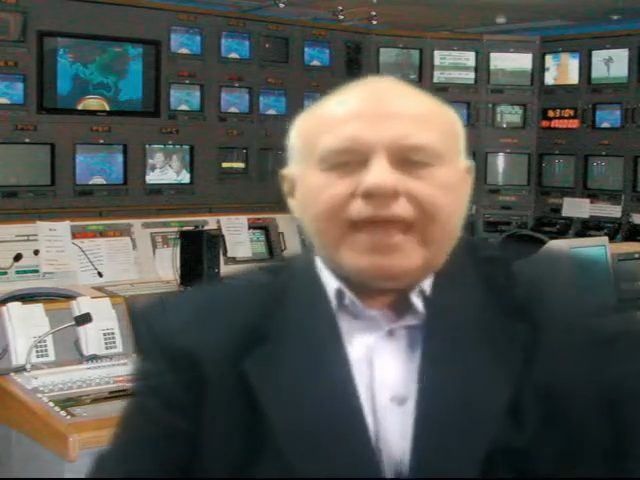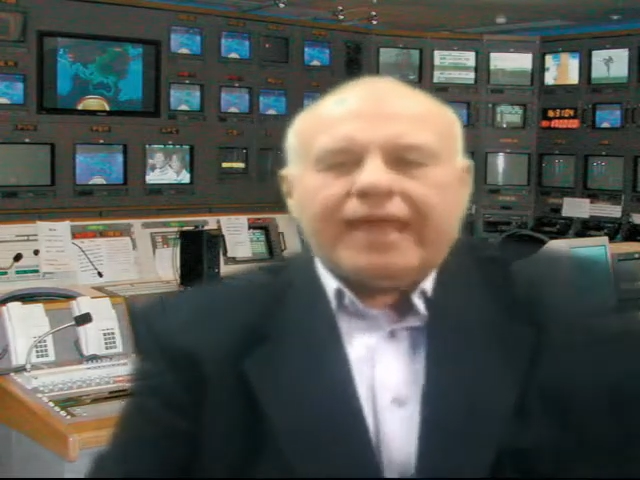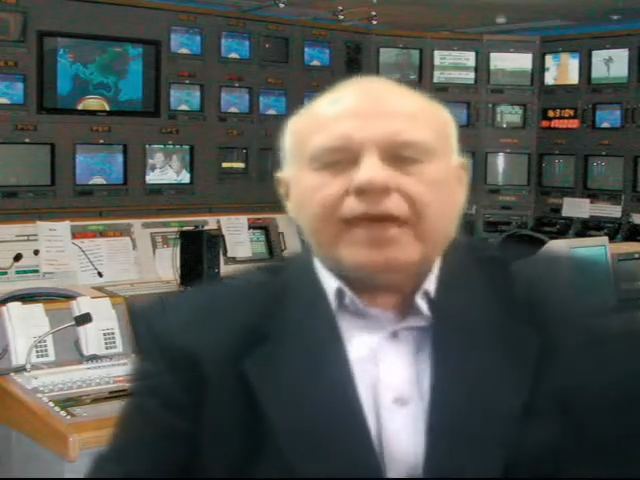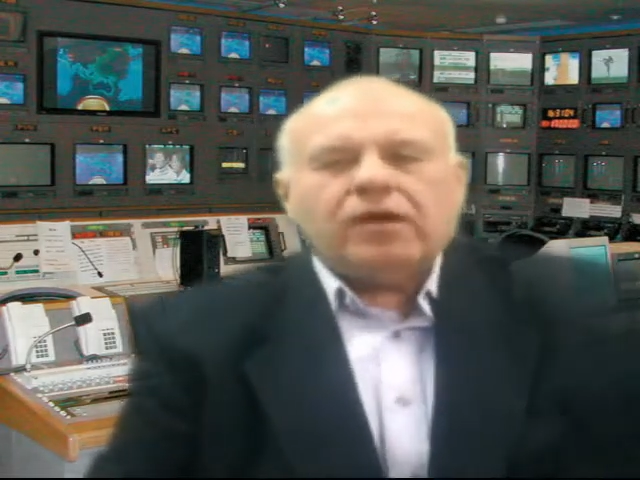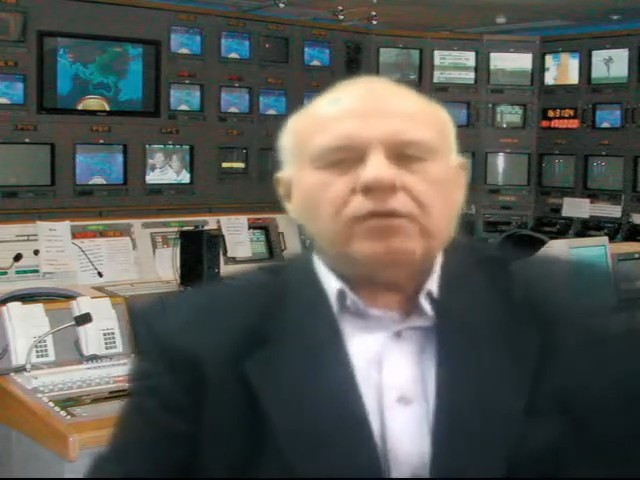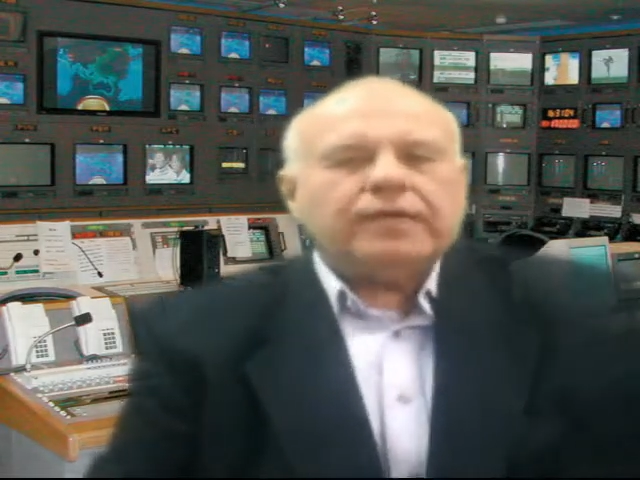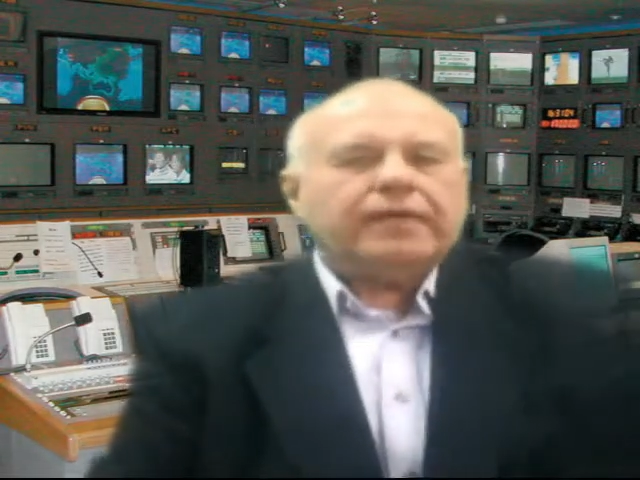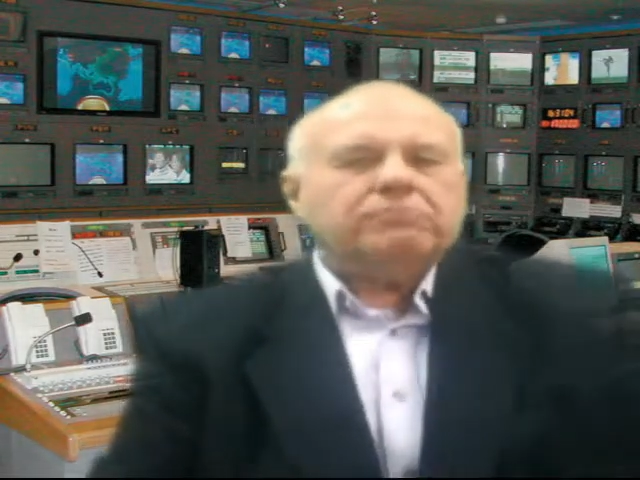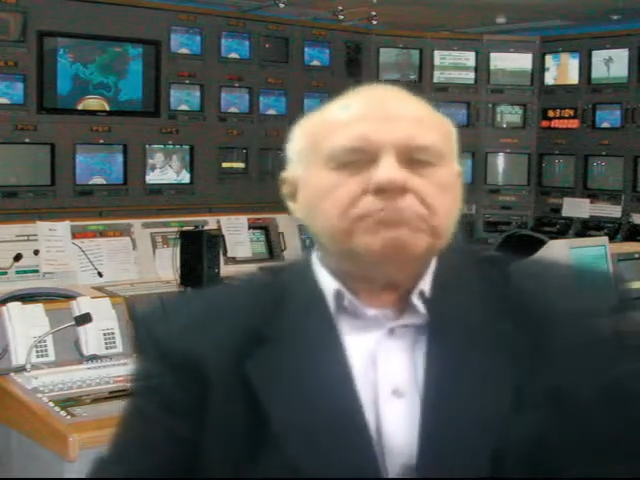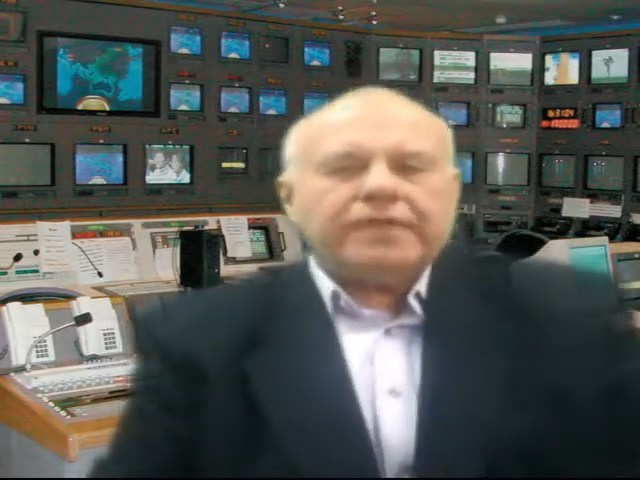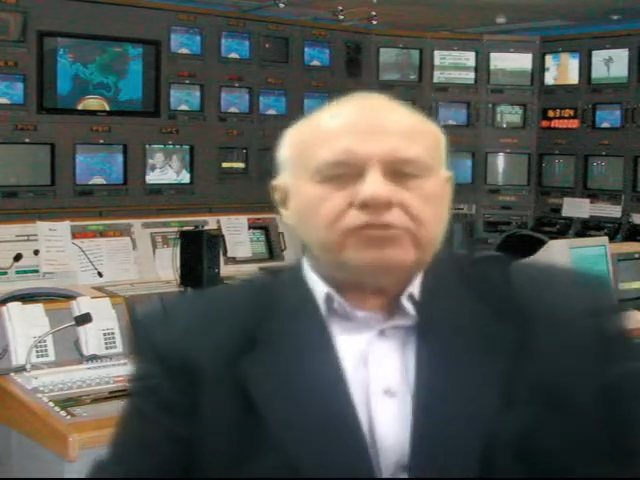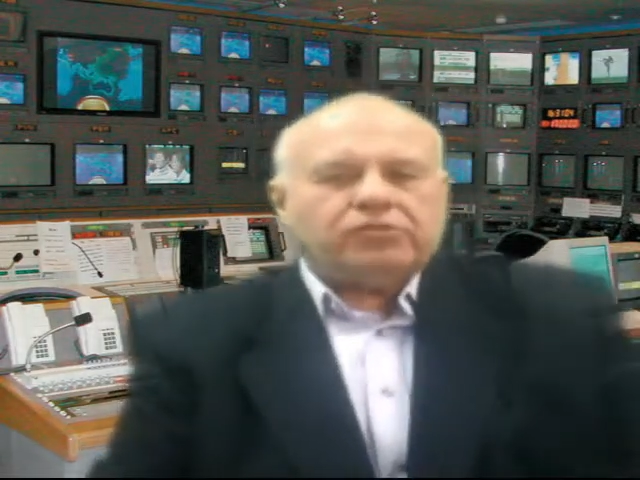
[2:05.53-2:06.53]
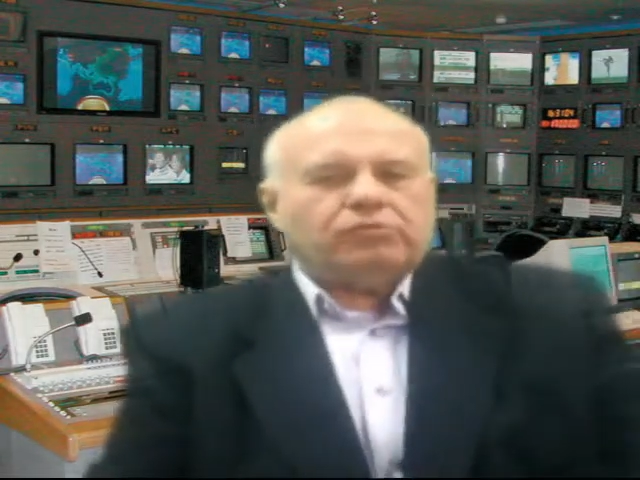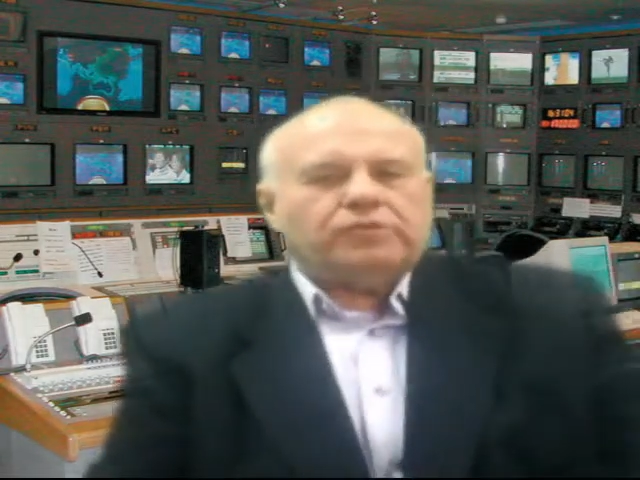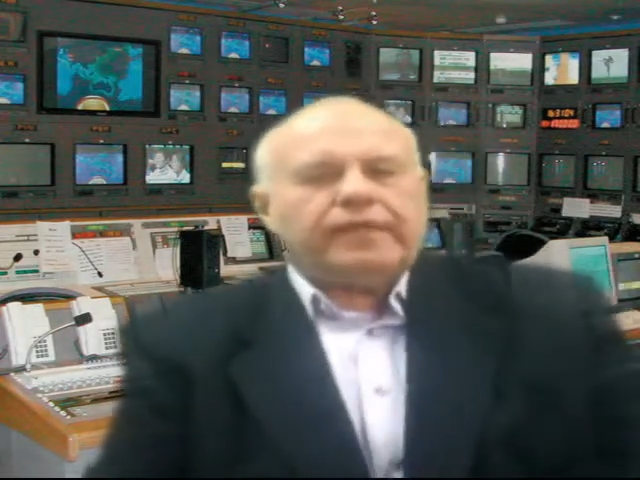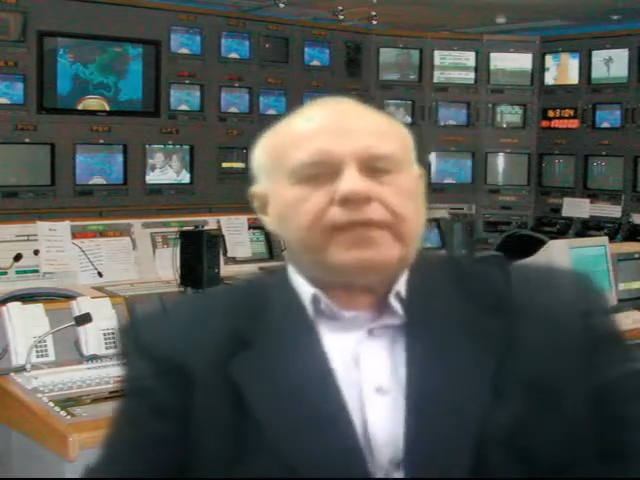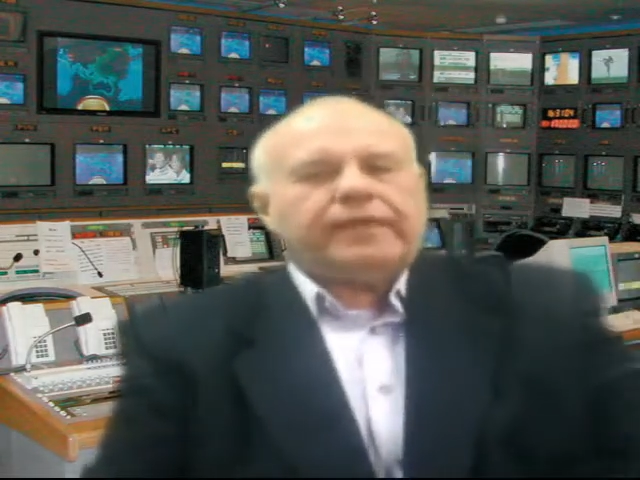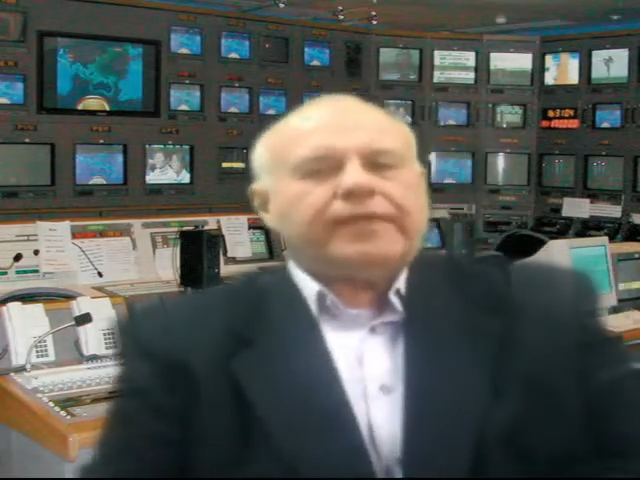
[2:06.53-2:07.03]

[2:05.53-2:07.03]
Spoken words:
how can Metronet